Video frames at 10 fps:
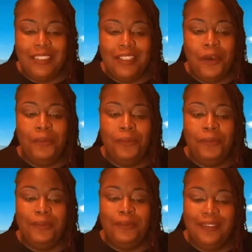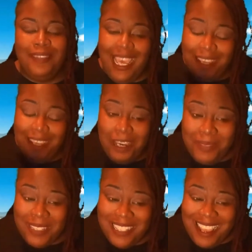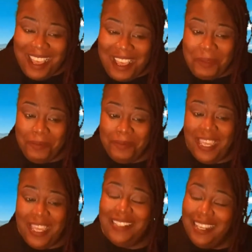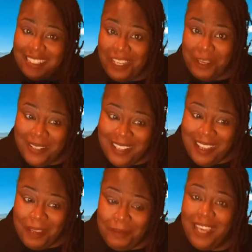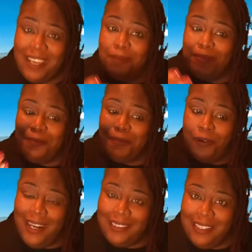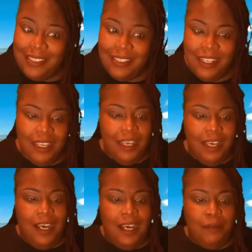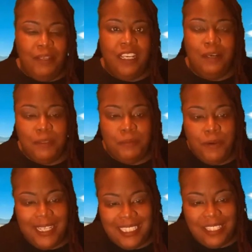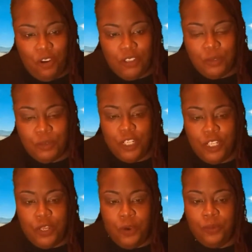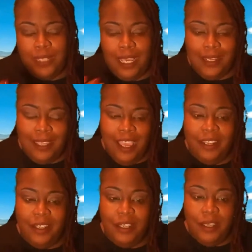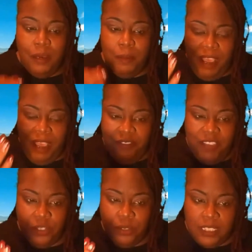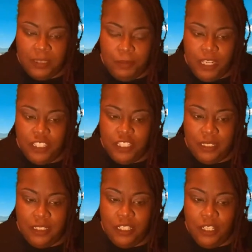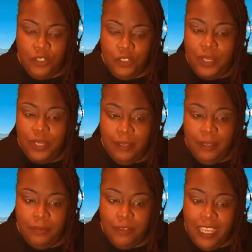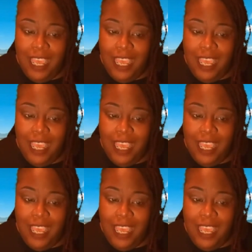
So that comes in time. That does come in time. That comes in practice. It comes in practice also to know, again, by facial expression, you can